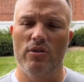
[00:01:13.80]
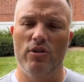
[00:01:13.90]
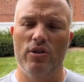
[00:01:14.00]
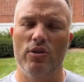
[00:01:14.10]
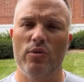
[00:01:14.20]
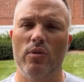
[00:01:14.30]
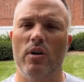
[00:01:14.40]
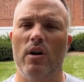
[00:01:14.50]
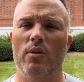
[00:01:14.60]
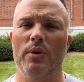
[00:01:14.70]
Two,
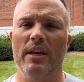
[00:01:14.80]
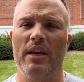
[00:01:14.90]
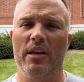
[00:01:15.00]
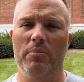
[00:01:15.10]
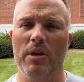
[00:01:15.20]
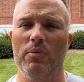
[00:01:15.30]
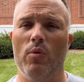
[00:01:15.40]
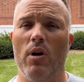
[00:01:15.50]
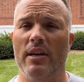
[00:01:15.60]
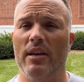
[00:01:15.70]
are we getting people
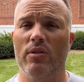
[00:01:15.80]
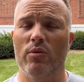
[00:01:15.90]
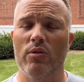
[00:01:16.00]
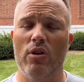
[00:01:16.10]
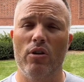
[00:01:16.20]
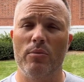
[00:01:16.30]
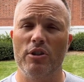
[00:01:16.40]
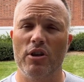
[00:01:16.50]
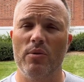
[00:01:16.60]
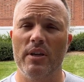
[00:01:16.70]
walking through the home or
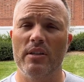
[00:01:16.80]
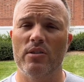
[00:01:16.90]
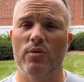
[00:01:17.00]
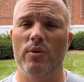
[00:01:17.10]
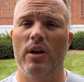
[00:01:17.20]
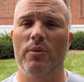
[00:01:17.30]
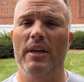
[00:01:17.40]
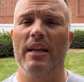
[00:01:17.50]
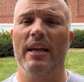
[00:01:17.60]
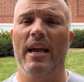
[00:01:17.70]
showings? Three, are we
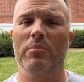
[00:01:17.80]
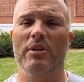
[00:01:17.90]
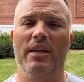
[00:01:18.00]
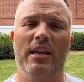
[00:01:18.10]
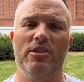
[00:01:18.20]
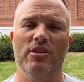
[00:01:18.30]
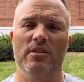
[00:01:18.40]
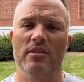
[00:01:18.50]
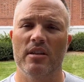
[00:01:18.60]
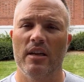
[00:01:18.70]
getting
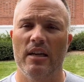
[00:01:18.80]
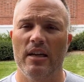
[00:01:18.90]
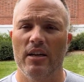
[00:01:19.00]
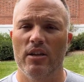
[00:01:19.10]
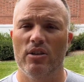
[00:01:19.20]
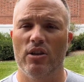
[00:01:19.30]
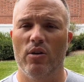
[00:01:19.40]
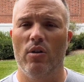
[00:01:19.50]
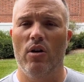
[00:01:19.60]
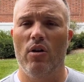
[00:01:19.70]
applications?
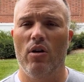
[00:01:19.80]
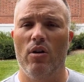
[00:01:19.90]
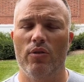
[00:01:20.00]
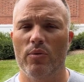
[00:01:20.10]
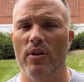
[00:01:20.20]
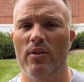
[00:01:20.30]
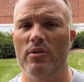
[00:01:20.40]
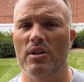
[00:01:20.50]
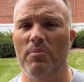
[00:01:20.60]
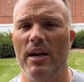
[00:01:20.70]
So all three of
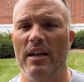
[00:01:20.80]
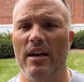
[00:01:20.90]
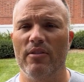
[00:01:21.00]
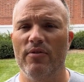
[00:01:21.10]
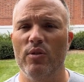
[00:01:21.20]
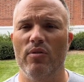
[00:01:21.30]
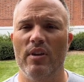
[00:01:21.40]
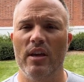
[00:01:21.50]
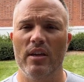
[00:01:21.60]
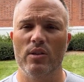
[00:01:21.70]
those depend on a few
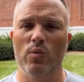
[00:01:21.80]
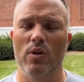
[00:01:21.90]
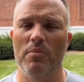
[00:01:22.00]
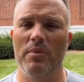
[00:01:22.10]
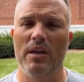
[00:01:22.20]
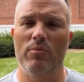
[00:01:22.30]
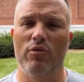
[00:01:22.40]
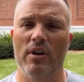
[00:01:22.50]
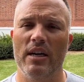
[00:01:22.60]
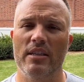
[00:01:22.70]
things, one being
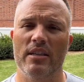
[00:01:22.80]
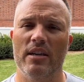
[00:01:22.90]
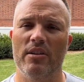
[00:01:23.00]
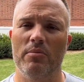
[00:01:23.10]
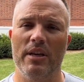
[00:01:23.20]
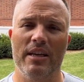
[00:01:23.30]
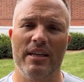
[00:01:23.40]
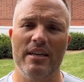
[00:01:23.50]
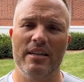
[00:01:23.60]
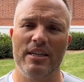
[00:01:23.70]
price, another being
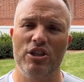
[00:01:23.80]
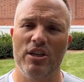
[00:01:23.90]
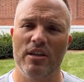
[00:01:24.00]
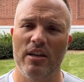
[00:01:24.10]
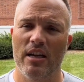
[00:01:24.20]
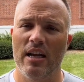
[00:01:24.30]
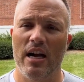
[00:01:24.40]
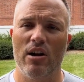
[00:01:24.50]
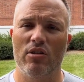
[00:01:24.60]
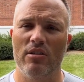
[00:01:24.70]
condition,
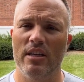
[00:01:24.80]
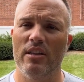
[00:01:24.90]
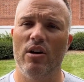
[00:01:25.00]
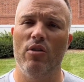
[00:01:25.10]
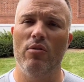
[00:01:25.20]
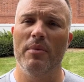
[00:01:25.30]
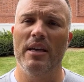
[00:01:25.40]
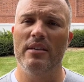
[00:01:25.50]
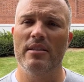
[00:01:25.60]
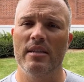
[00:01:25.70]
how clean the home
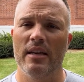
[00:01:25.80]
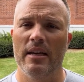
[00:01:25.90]
is.